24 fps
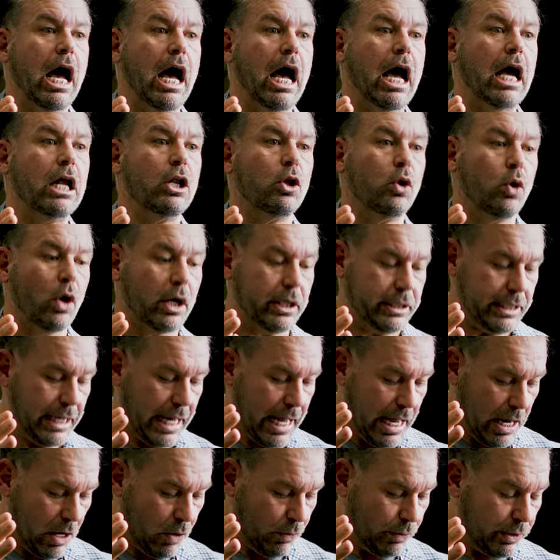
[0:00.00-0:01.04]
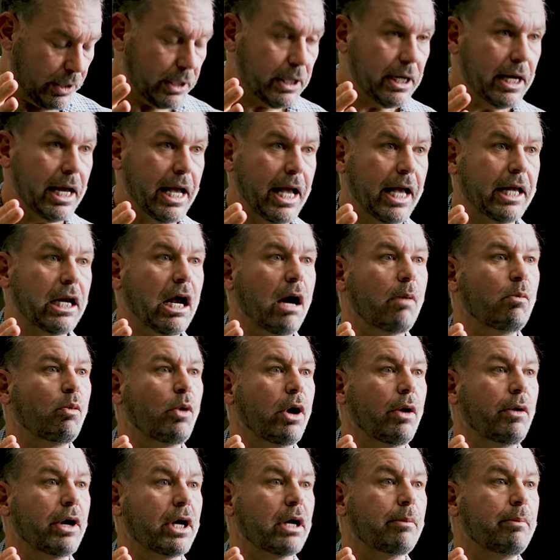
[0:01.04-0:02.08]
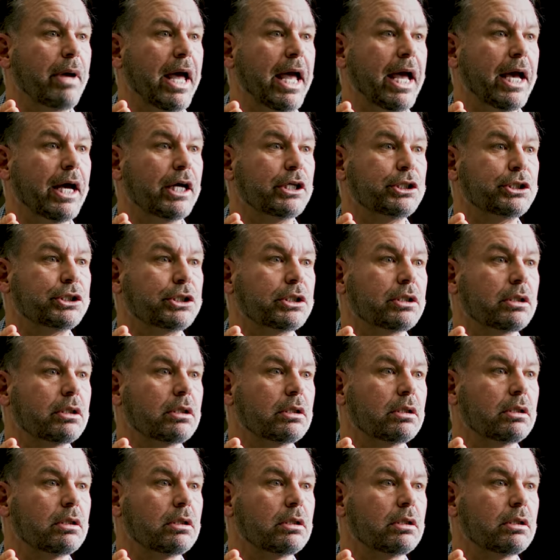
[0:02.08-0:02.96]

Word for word: I look down and I'm wearing a badge.